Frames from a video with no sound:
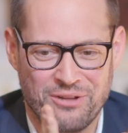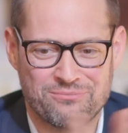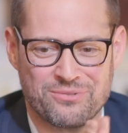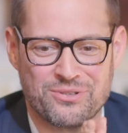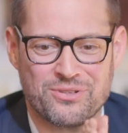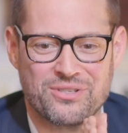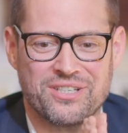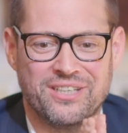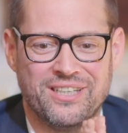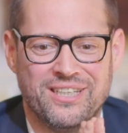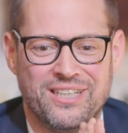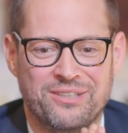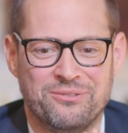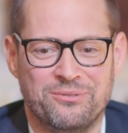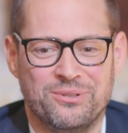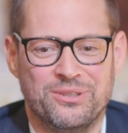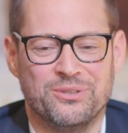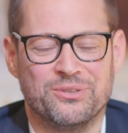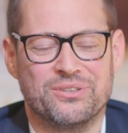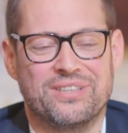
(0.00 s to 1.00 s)
obviously
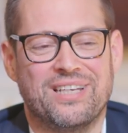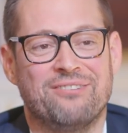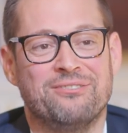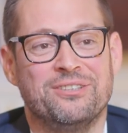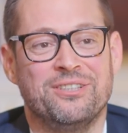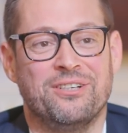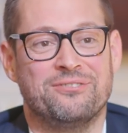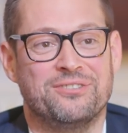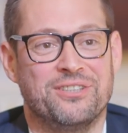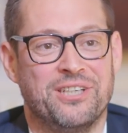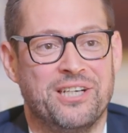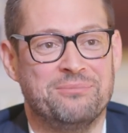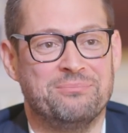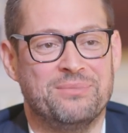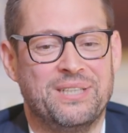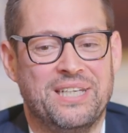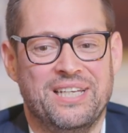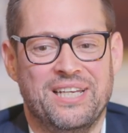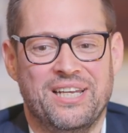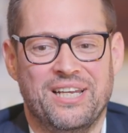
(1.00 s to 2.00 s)
we don't have enough
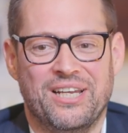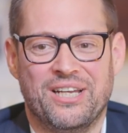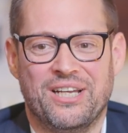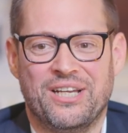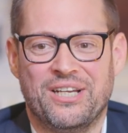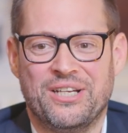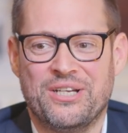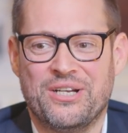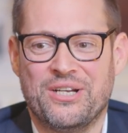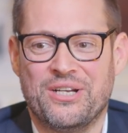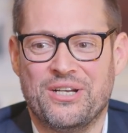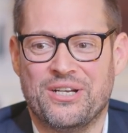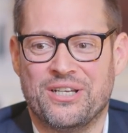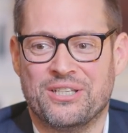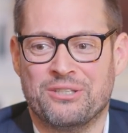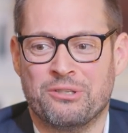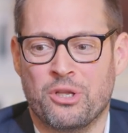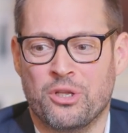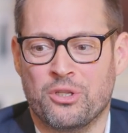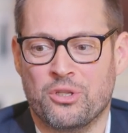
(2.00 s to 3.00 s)
time, uh,
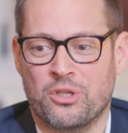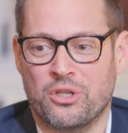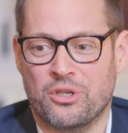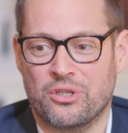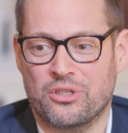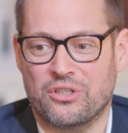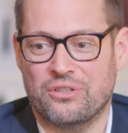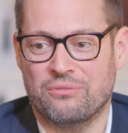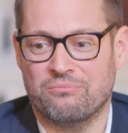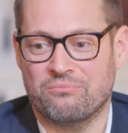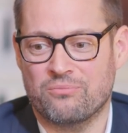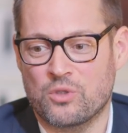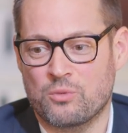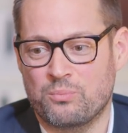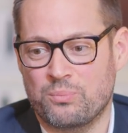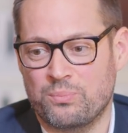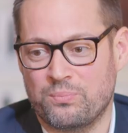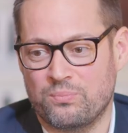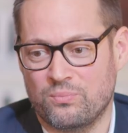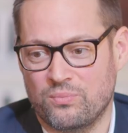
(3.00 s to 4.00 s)
and, and uh,
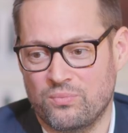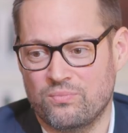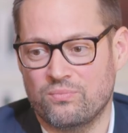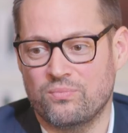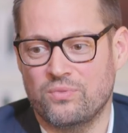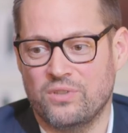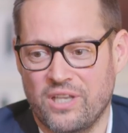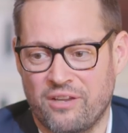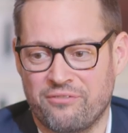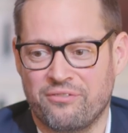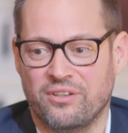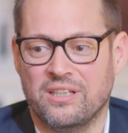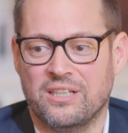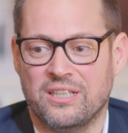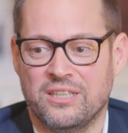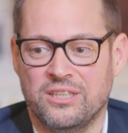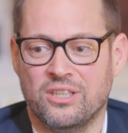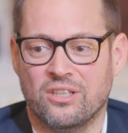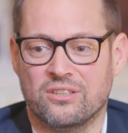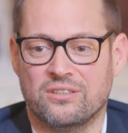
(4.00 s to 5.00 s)

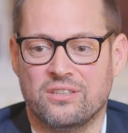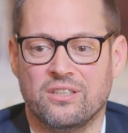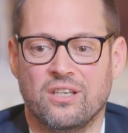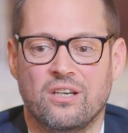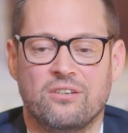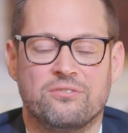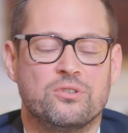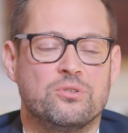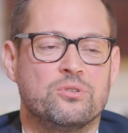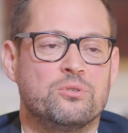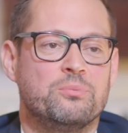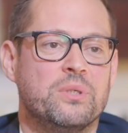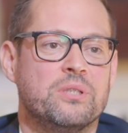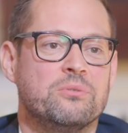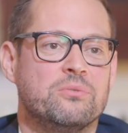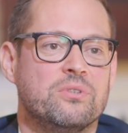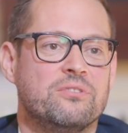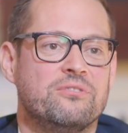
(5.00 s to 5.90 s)
definitely not enough to spend